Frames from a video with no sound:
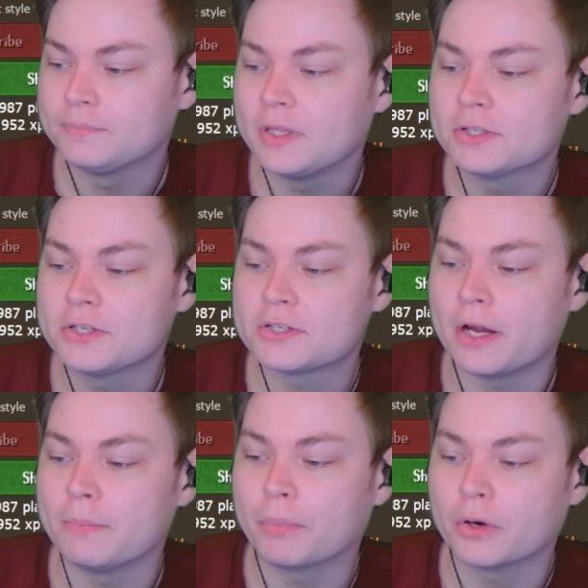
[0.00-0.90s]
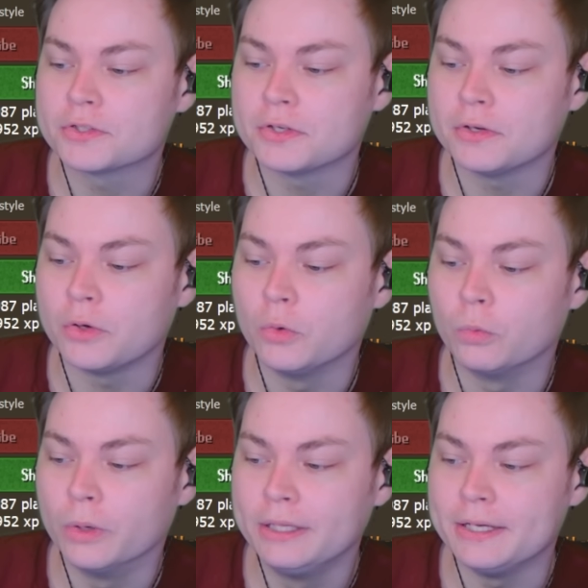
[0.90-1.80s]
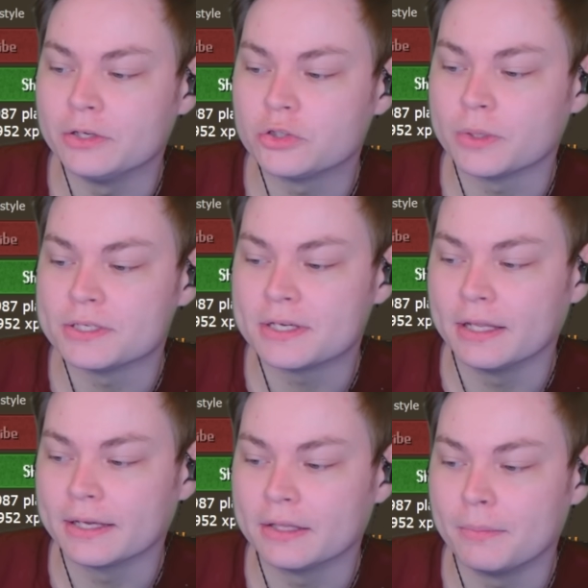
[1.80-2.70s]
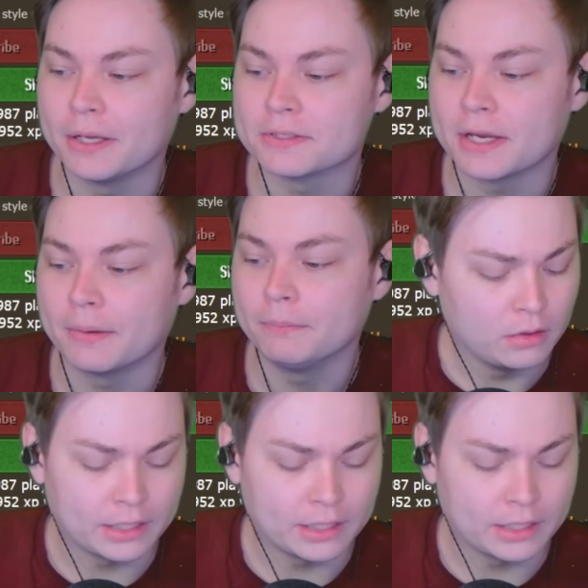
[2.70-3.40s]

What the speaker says: This is a person who really enjoys skilling in the base game.